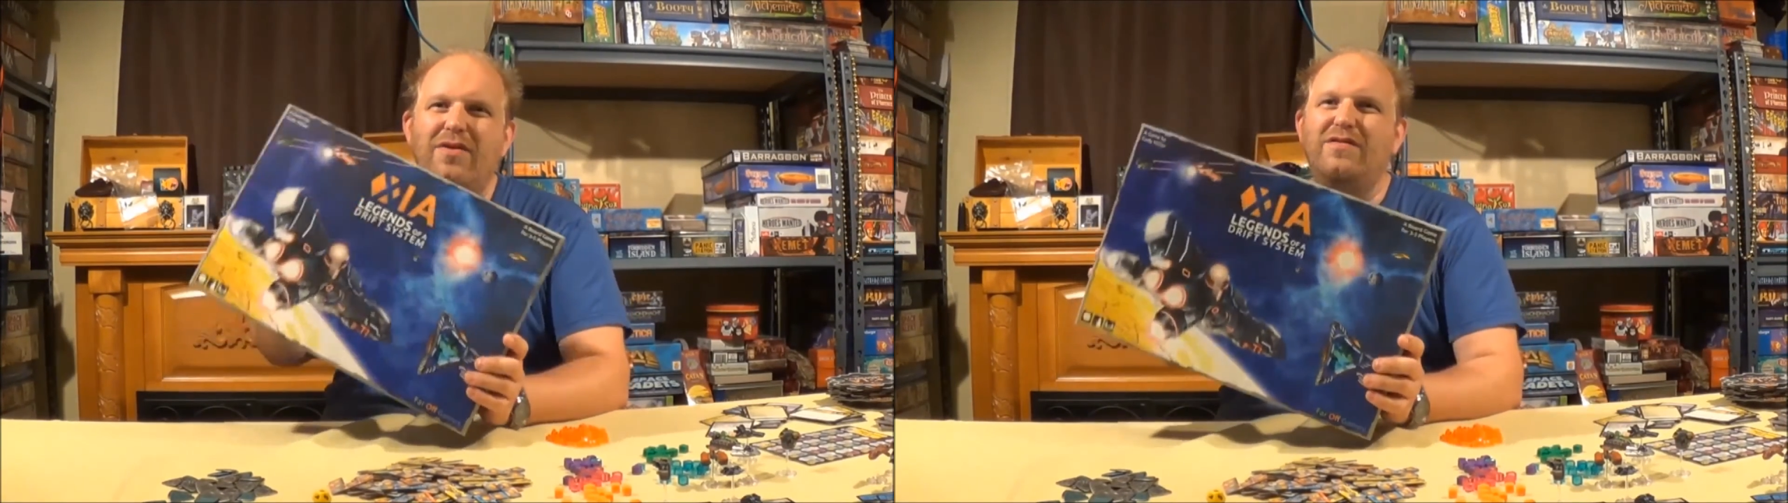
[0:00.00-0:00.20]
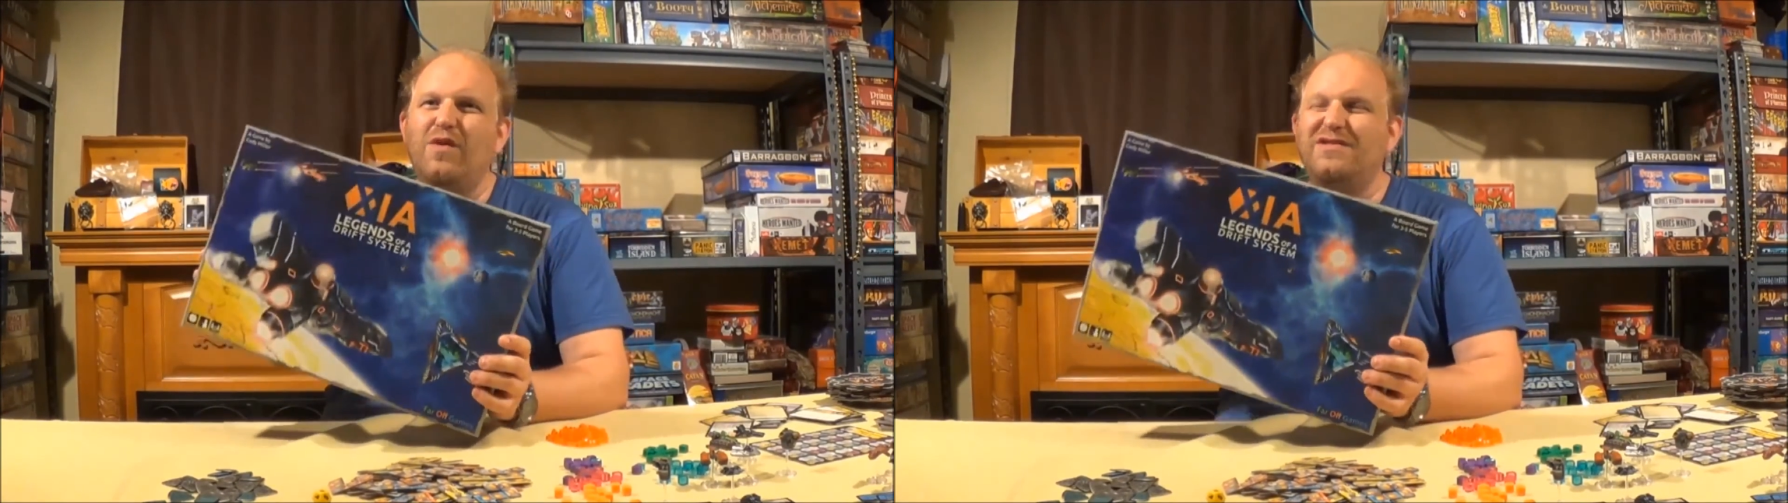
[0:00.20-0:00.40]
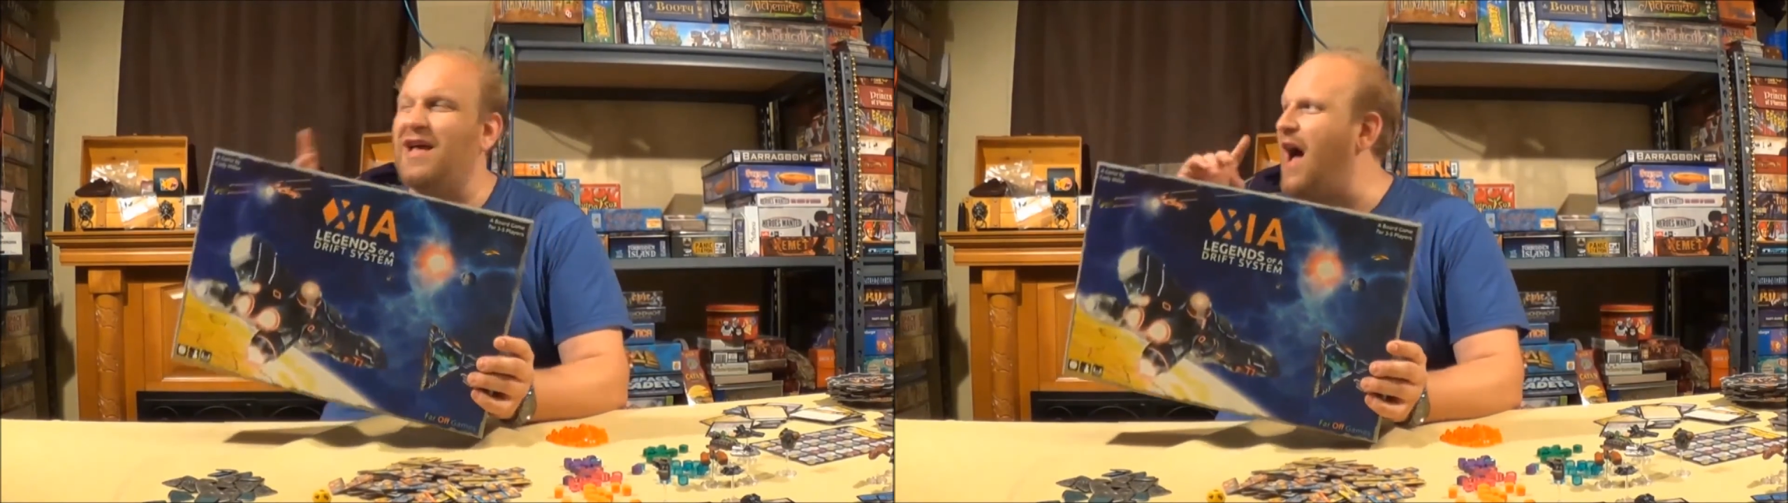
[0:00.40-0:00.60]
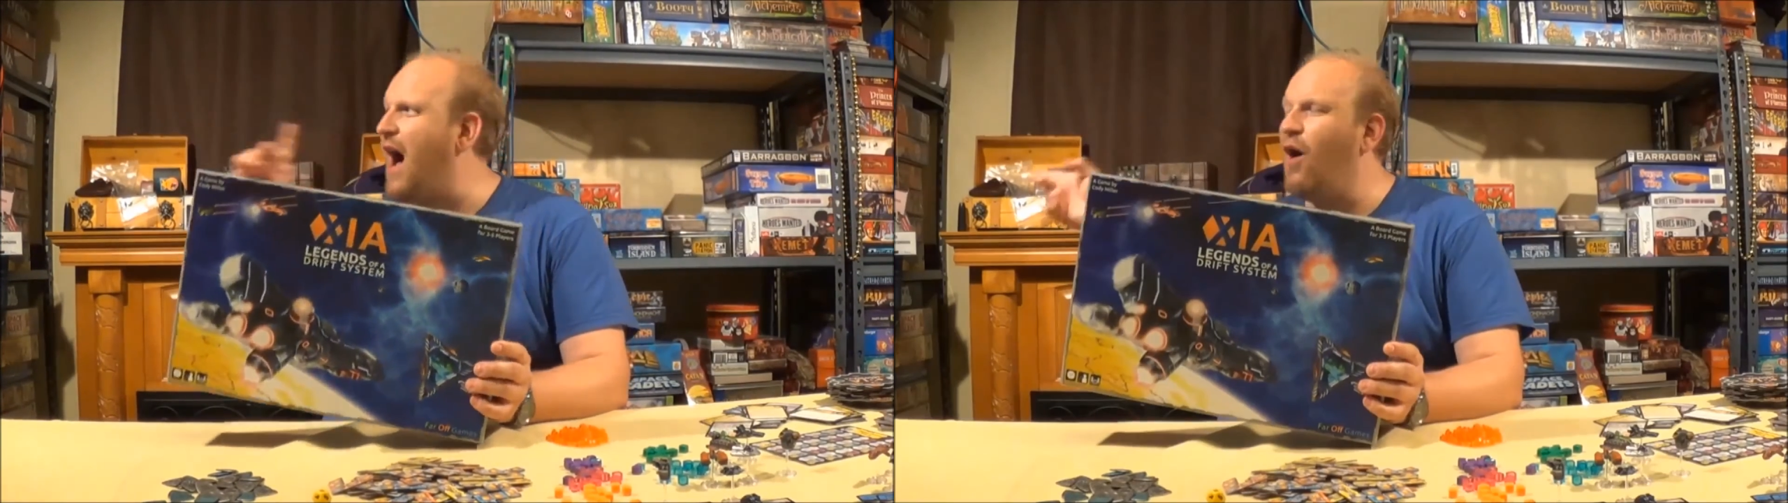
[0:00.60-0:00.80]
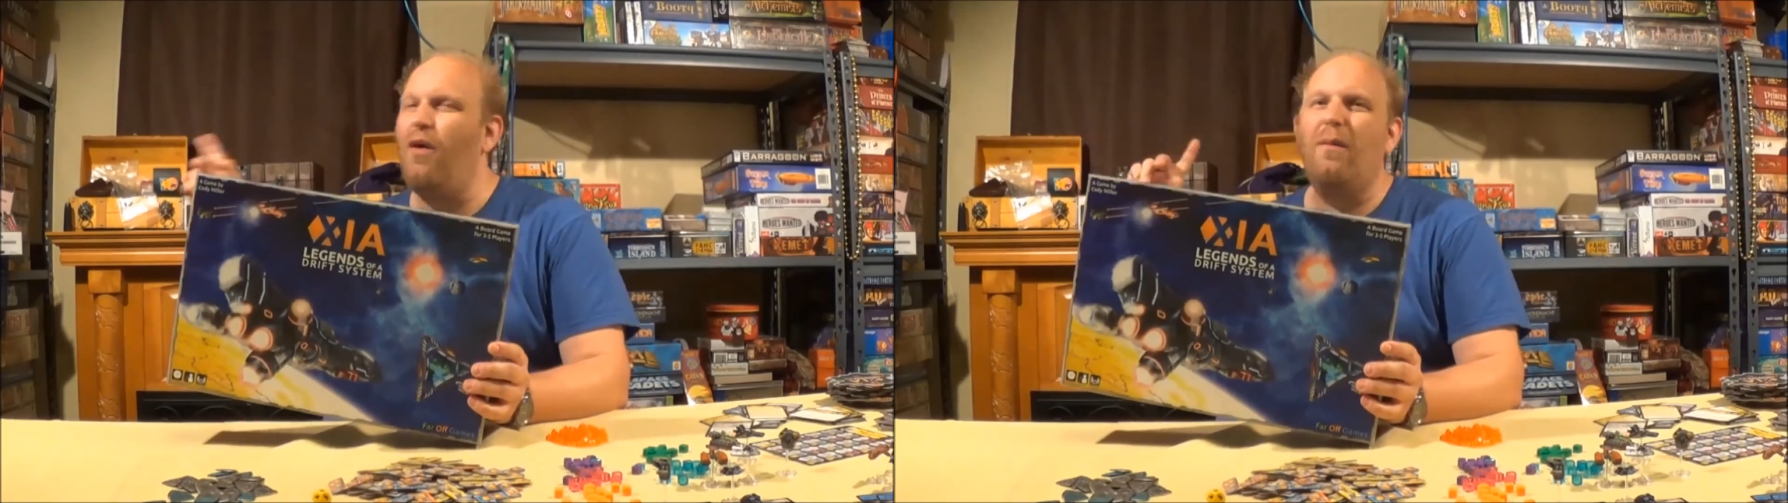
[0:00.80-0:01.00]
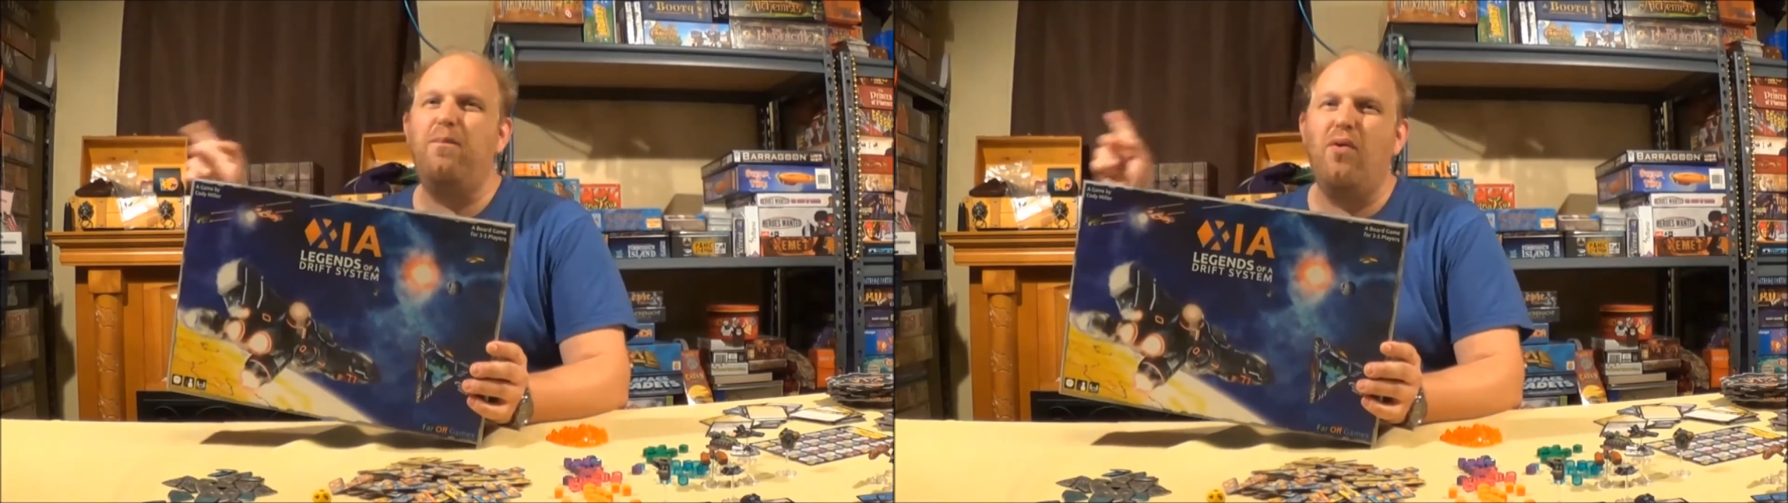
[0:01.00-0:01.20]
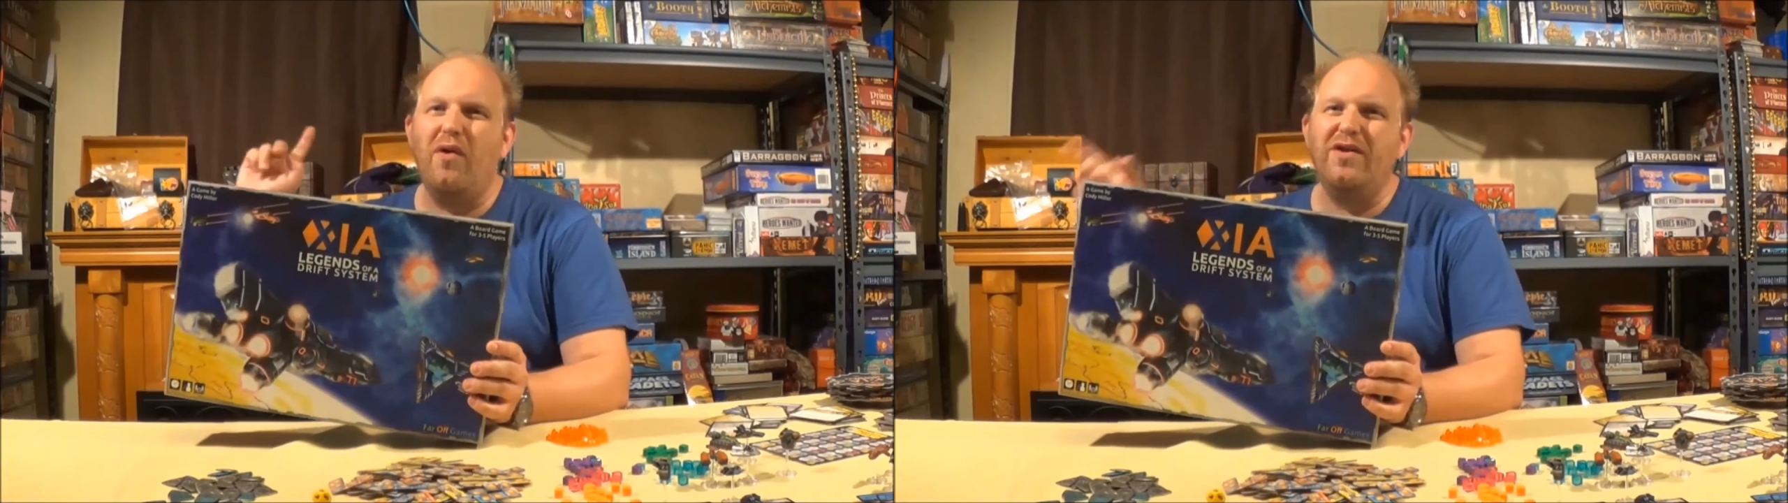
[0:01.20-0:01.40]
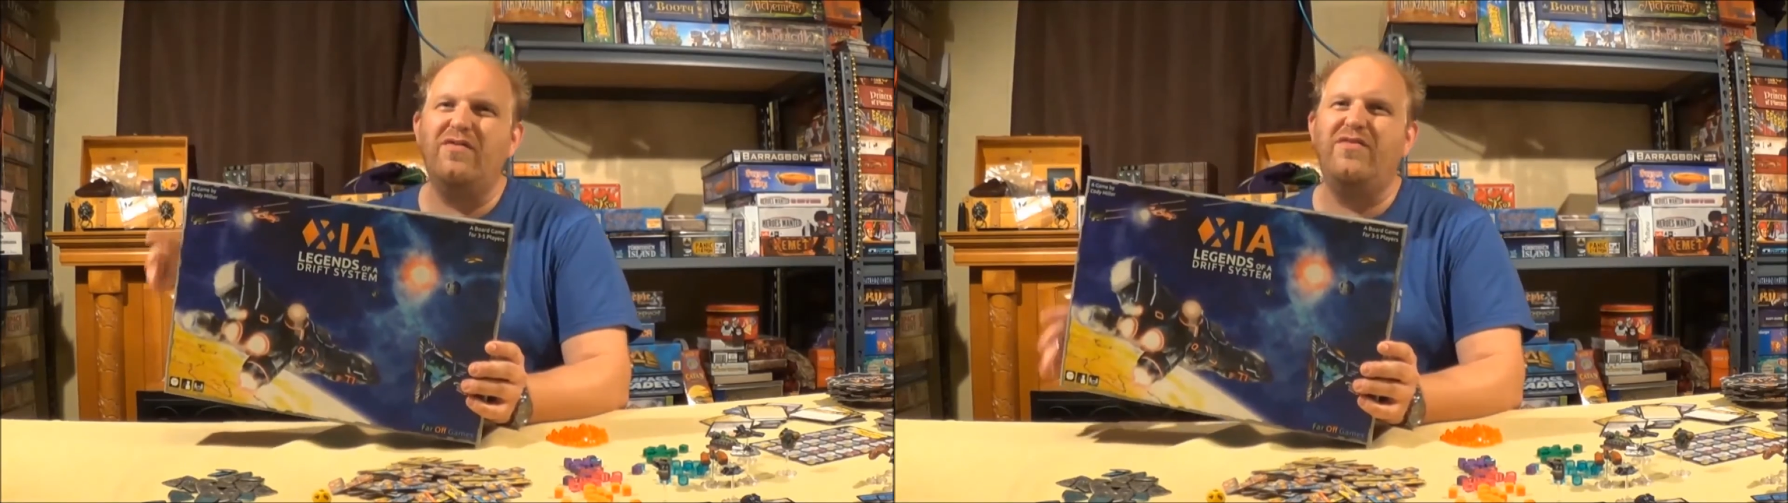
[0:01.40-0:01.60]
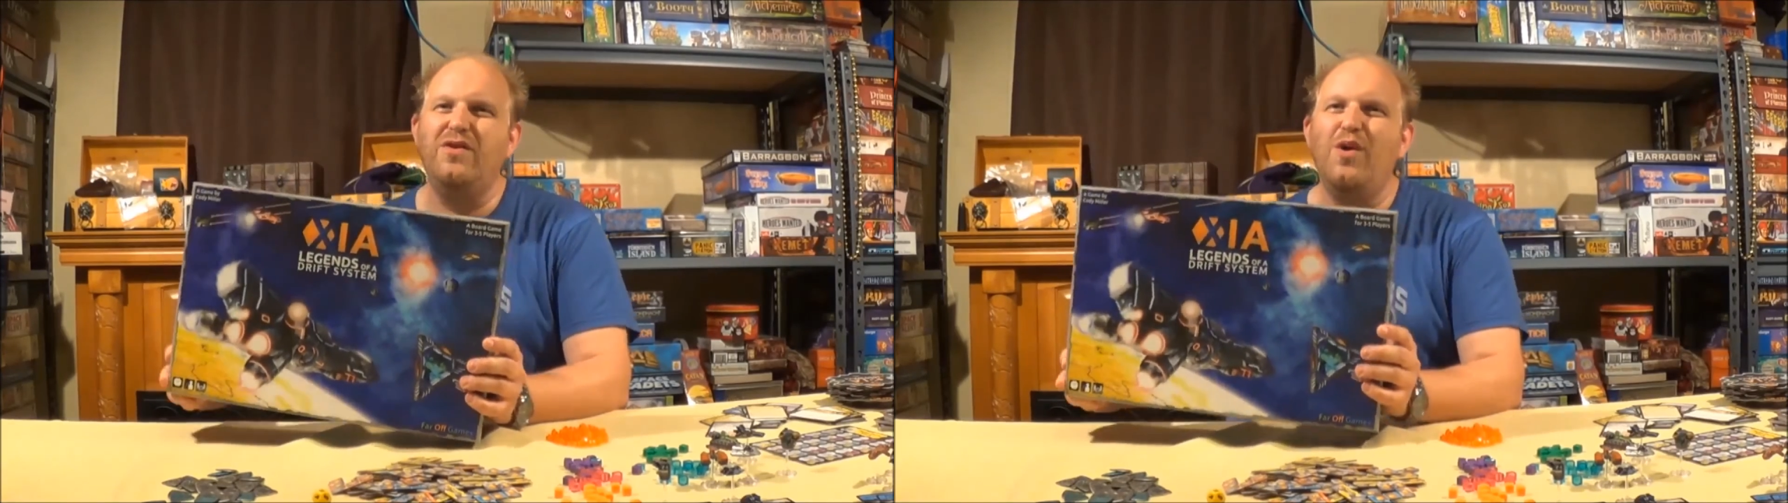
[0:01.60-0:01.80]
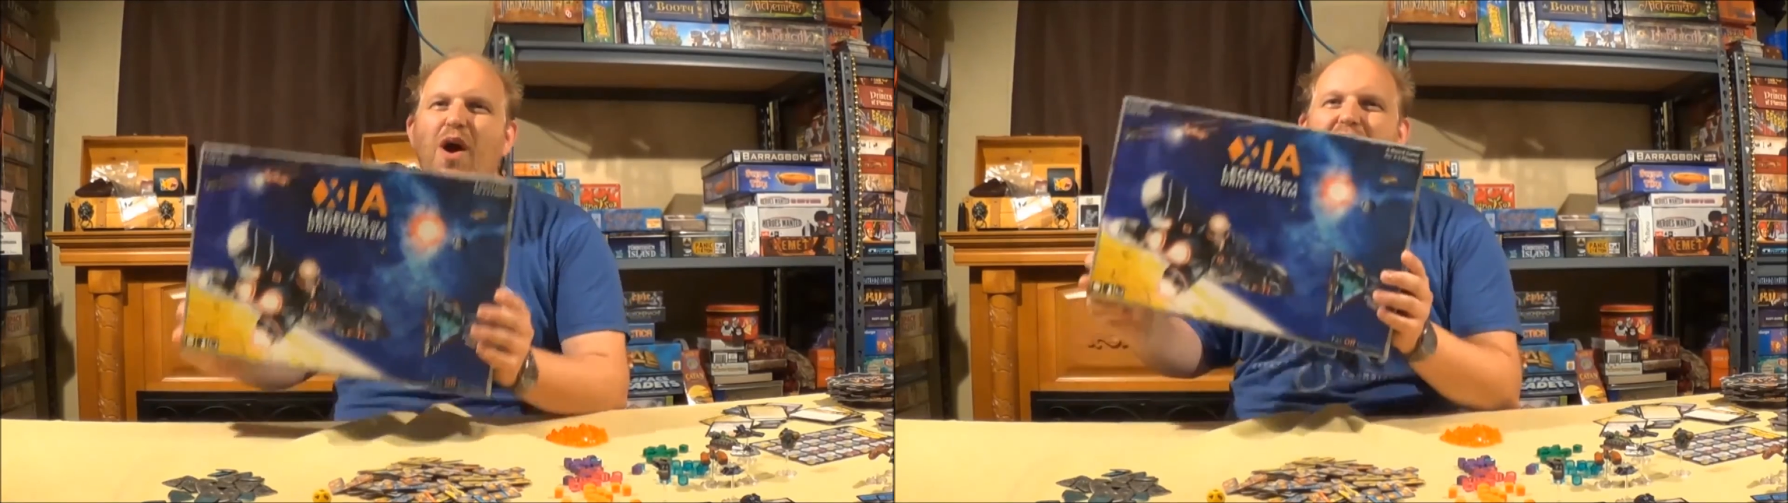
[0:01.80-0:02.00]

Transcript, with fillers: This was our point of view